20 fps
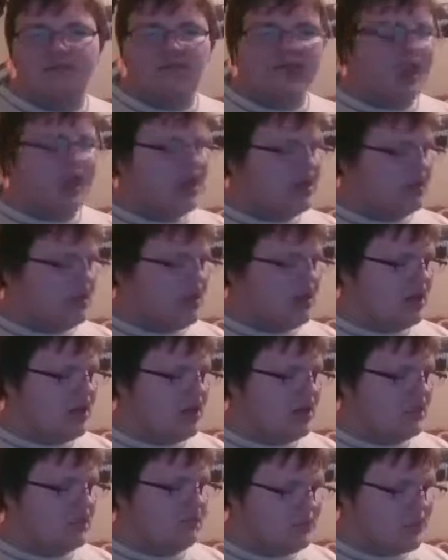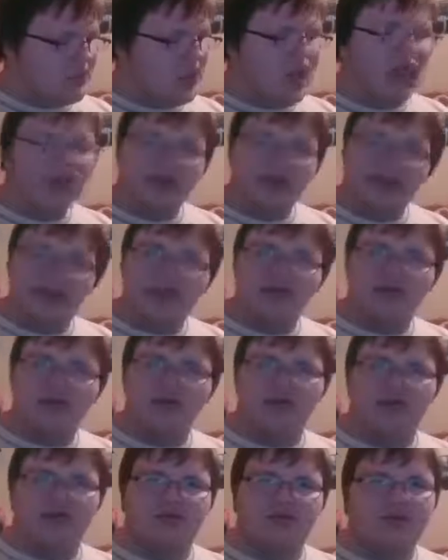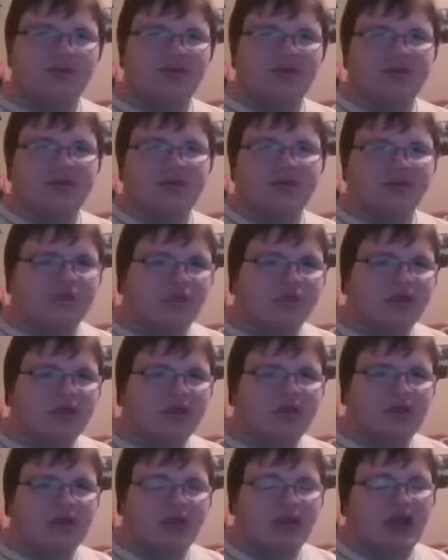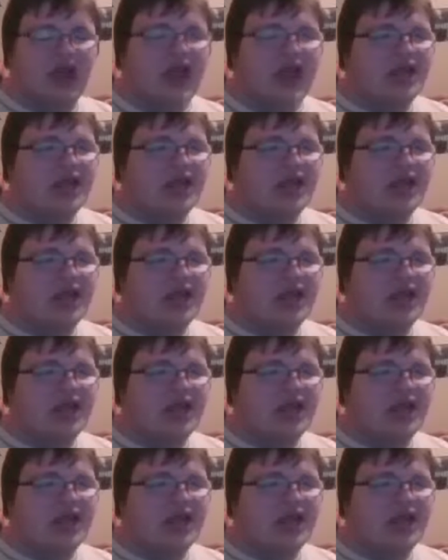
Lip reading: That I had to deal with stupidity.